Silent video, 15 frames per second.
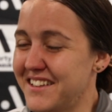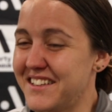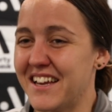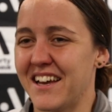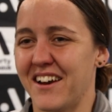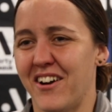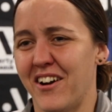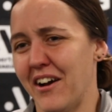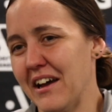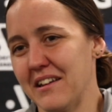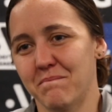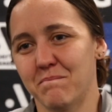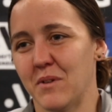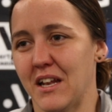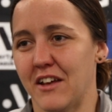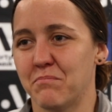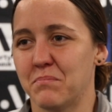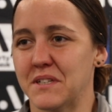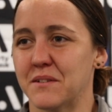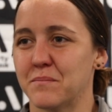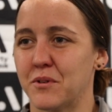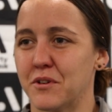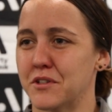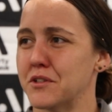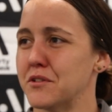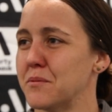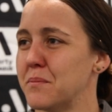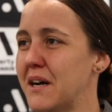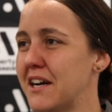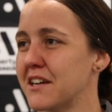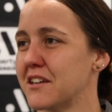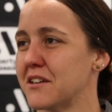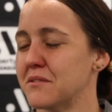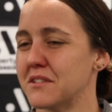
Yeah, I love being at Porirua Park.